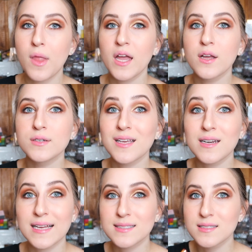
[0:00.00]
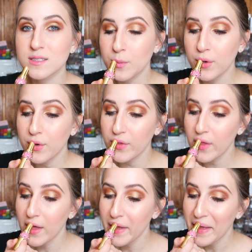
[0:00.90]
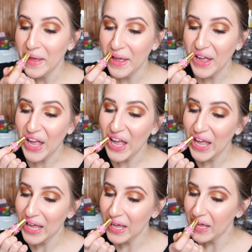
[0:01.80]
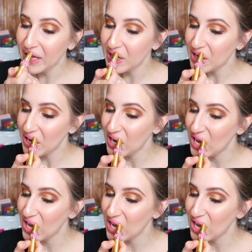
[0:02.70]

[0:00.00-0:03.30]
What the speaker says: It goes on nice and smooth, and